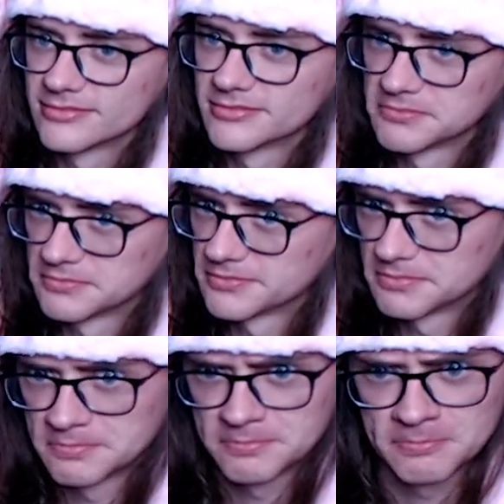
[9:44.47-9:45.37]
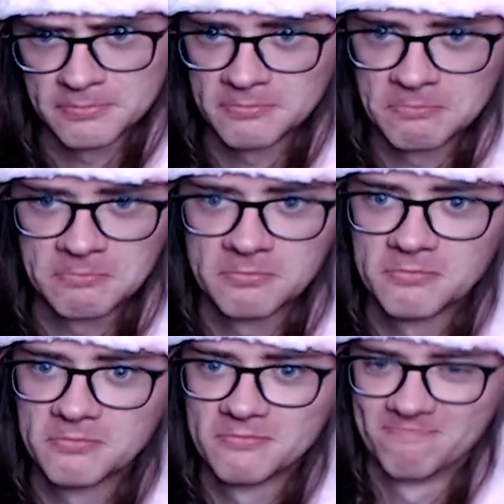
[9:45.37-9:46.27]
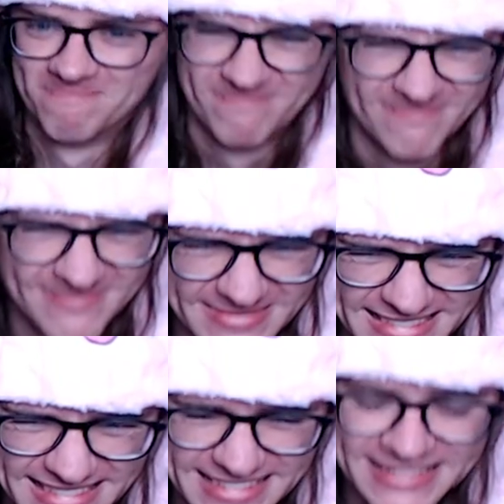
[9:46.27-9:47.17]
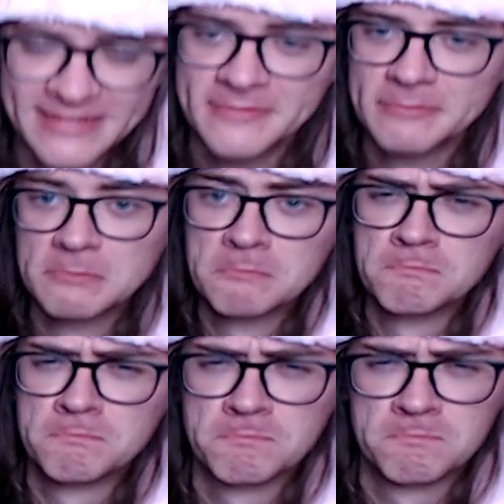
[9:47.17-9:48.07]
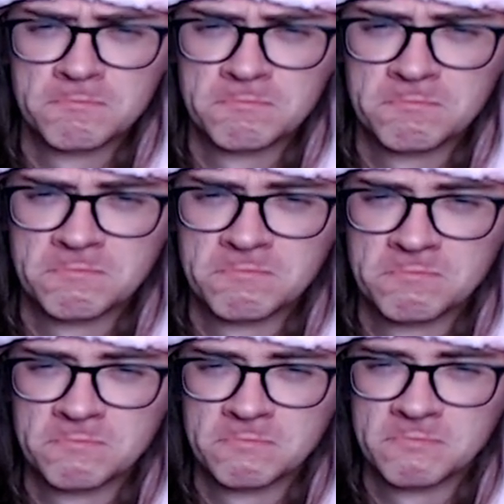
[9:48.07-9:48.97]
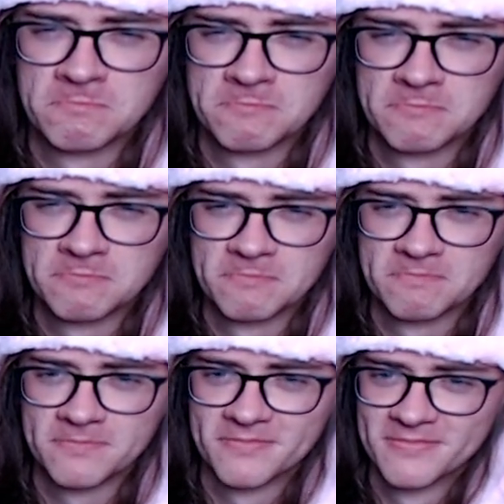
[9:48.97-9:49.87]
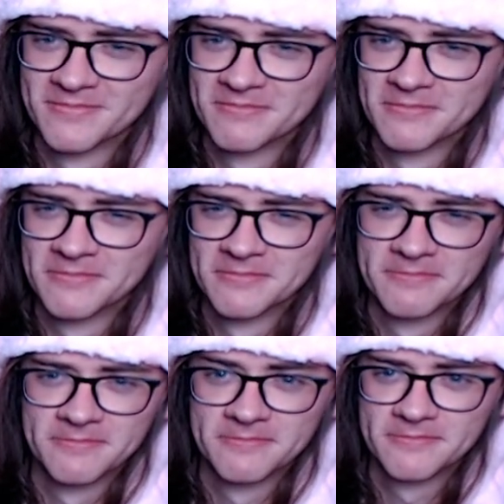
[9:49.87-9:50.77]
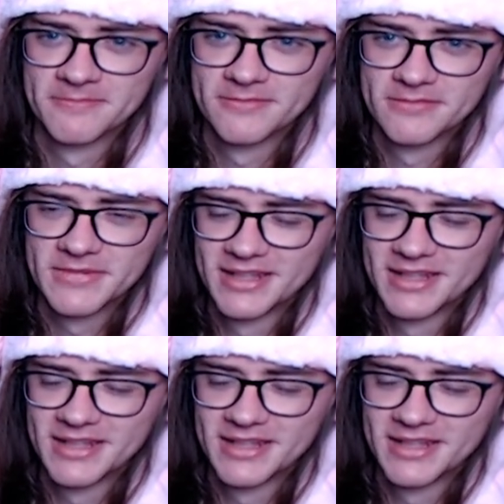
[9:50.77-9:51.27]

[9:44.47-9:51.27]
(not speaking)